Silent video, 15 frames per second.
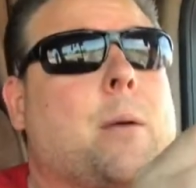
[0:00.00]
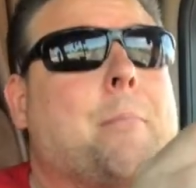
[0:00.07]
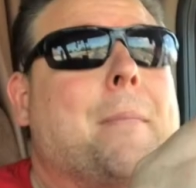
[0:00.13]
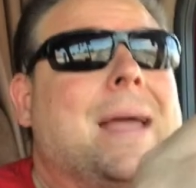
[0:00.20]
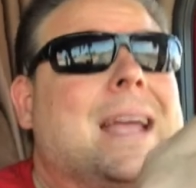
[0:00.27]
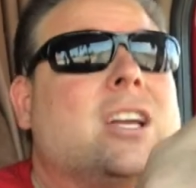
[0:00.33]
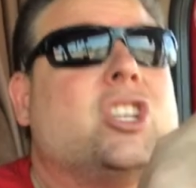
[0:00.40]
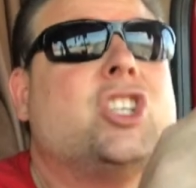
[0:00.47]

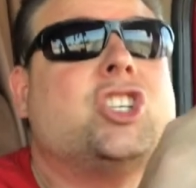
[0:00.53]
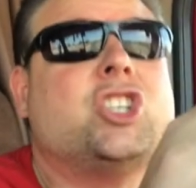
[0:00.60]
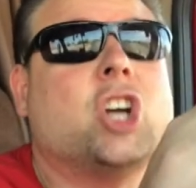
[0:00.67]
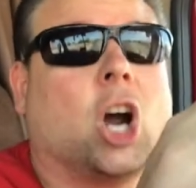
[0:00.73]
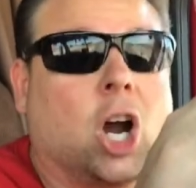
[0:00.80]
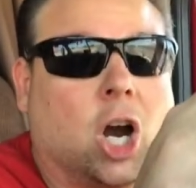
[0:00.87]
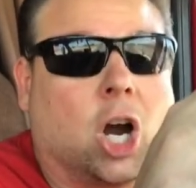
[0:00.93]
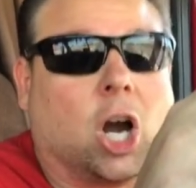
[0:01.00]
Make
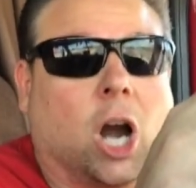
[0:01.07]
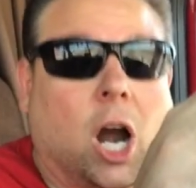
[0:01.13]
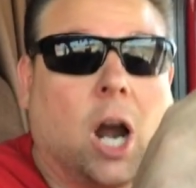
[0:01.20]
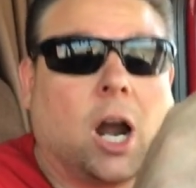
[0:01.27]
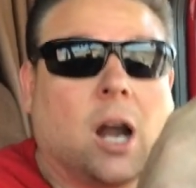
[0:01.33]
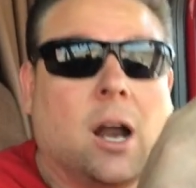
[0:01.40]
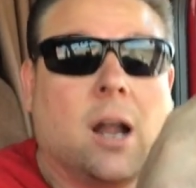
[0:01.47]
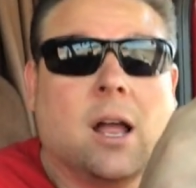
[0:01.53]
sure
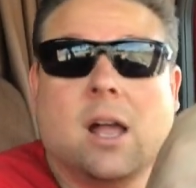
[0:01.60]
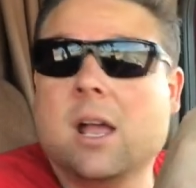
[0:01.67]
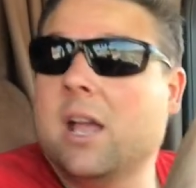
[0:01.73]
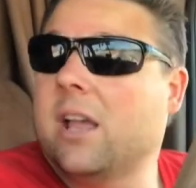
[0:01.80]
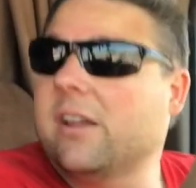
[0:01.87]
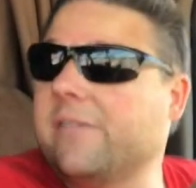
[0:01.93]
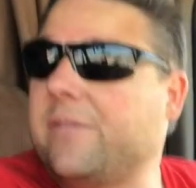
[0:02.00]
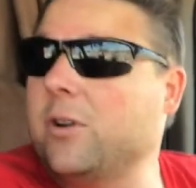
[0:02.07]

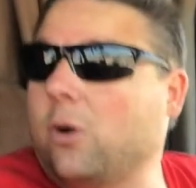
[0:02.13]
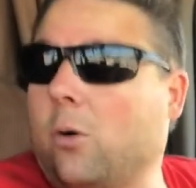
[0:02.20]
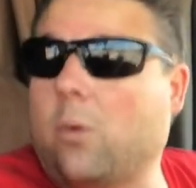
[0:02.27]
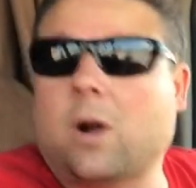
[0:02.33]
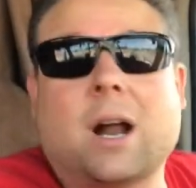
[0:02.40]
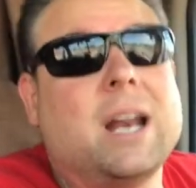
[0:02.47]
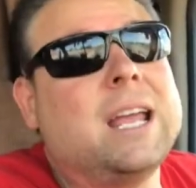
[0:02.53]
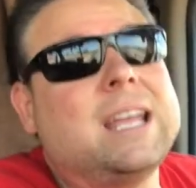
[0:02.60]
if you're
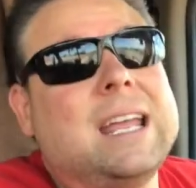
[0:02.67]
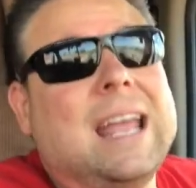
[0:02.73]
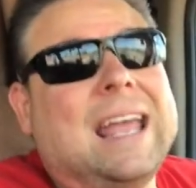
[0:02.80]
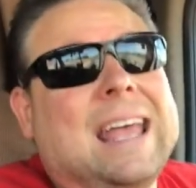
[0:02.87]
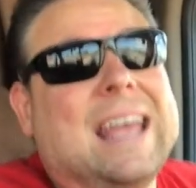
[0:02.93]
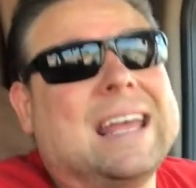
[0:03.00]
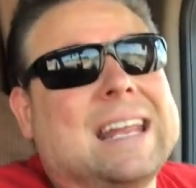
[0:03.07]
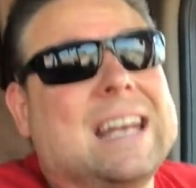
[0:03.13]
running
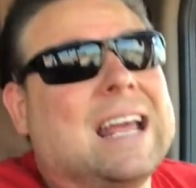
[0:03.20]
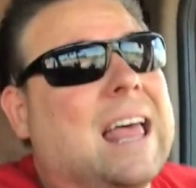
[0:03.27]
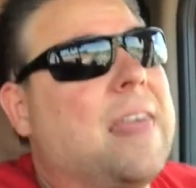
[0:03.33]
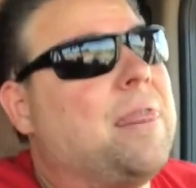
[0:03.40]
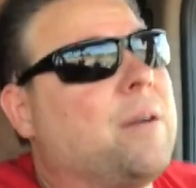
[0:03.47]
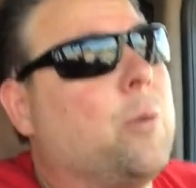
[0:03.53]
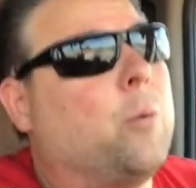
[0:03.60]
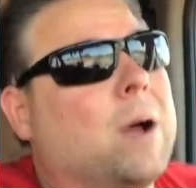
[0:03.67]
in
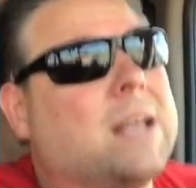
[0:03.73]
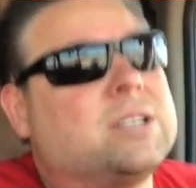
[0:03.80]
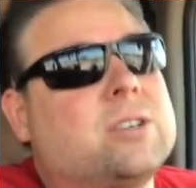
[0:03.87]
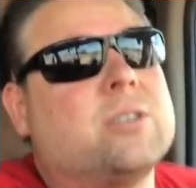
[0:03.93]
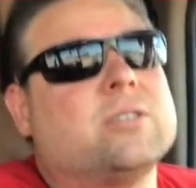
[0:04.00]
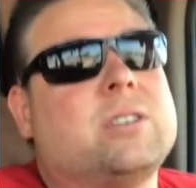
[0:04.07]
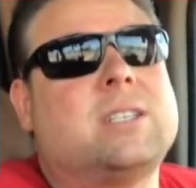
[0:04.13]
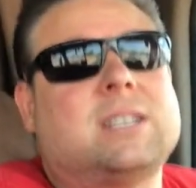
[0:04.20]
the
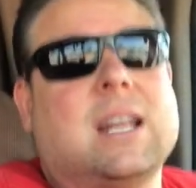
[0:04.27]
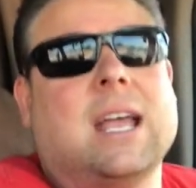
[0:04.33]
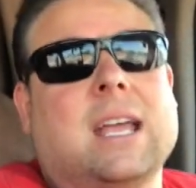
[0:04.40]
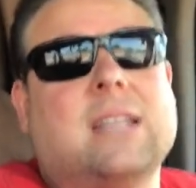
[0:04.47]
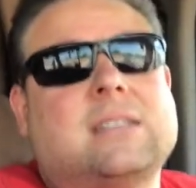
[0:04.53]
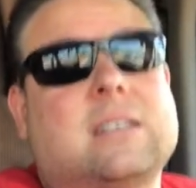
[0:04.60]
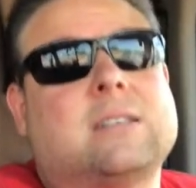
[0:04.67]
western states,